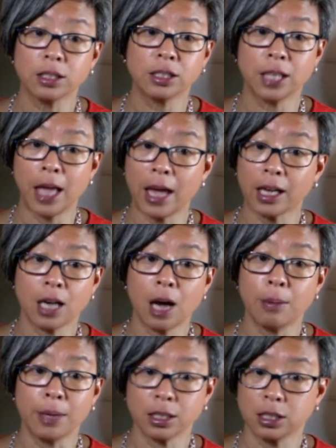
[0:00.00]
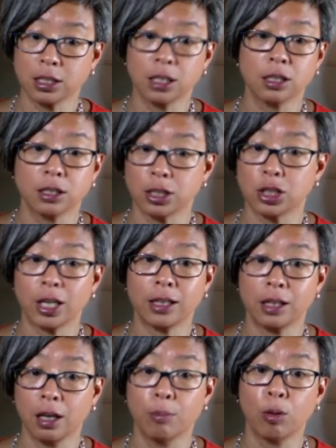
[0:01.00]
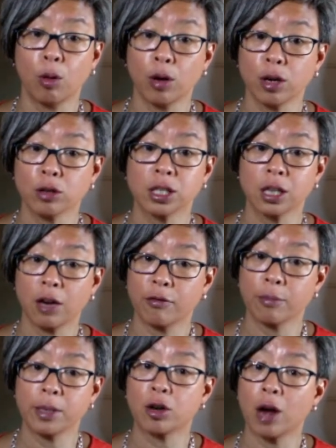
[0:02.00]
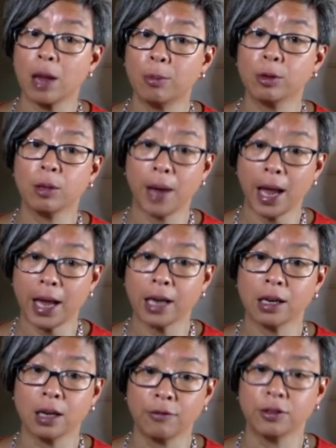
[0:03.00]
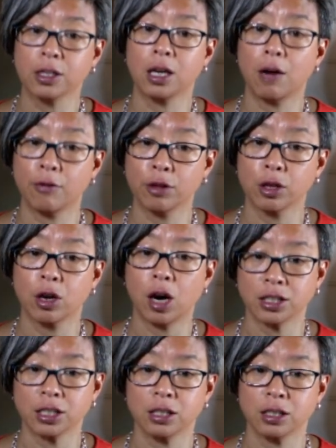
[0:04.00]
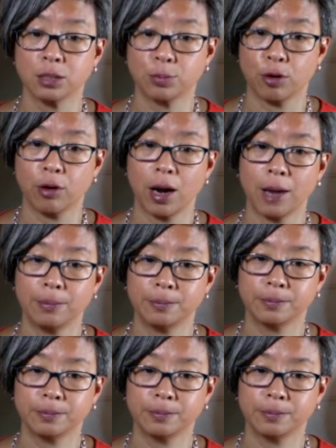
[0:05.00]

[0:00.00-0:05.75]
the economics, such that the employers and government are able to pay enough to cover the costs of this program.